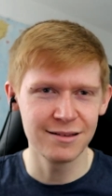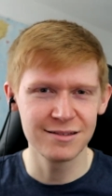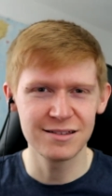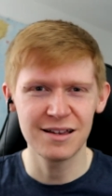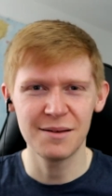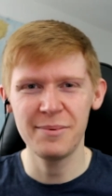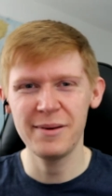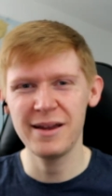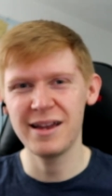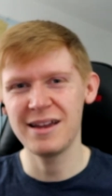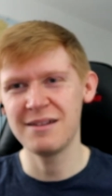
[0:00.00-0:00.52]
It's
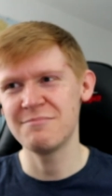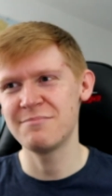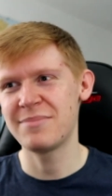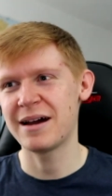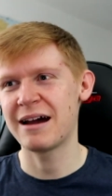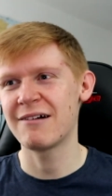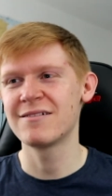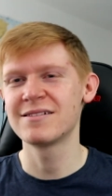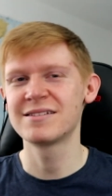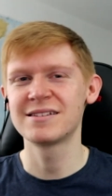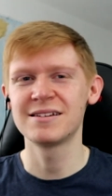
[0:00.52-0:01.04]
a bit
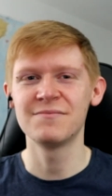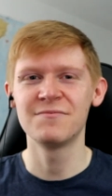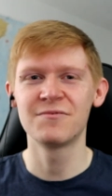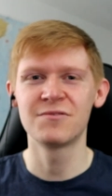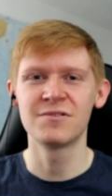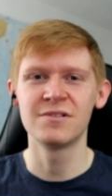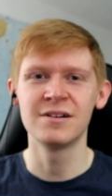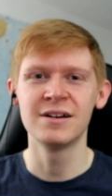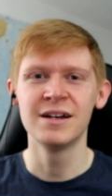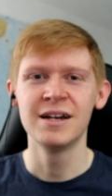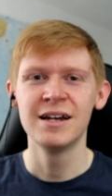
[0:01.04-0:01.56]
embarrassing
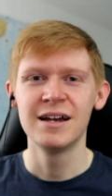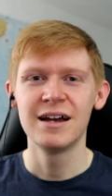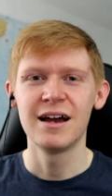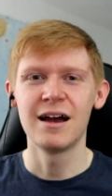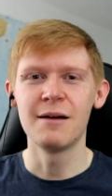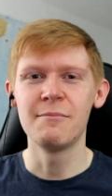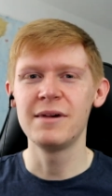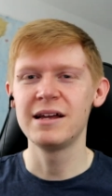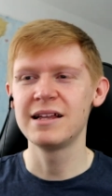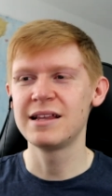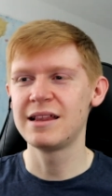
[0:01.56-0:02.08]
for a
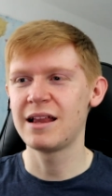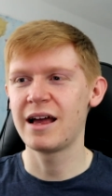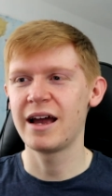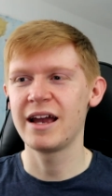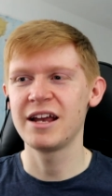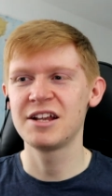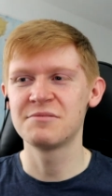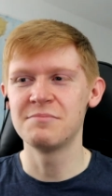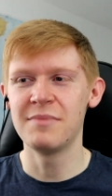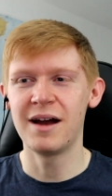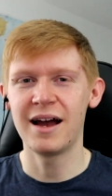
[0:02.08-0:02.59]

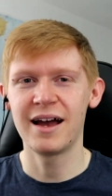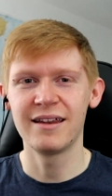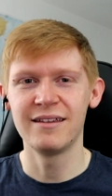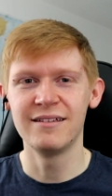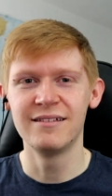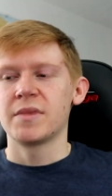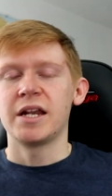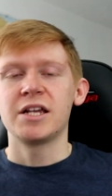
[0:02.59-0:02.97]
middle-aged man.